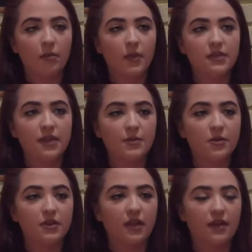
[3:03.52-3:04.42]
Bus Stop shows
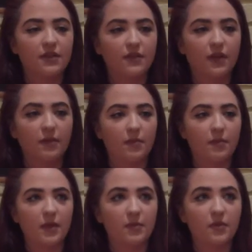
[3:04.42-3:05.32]
a lot of different
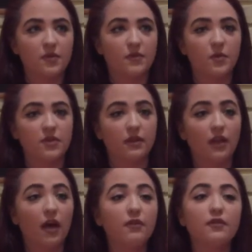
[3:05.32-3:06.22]
people's views on
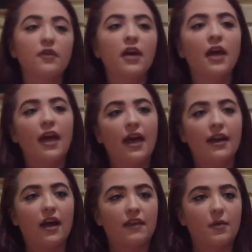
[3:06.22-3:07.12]
love and
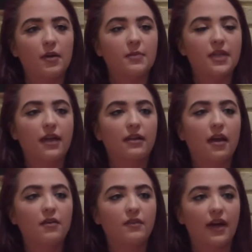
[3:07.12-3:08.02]
how they want to obtain
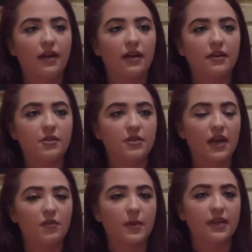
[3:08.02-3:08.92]
love, and it shows
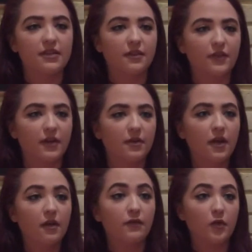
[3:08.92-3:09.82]
everybody's different
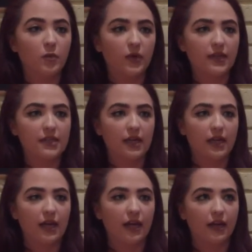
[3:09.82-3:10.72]
viewpoints on
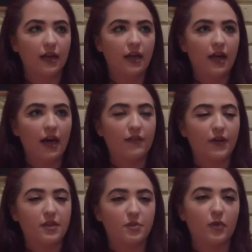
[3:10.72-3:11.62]
it, and I feel like
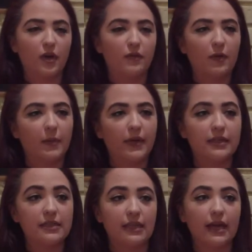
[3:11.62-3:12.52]
it's important for everybody to see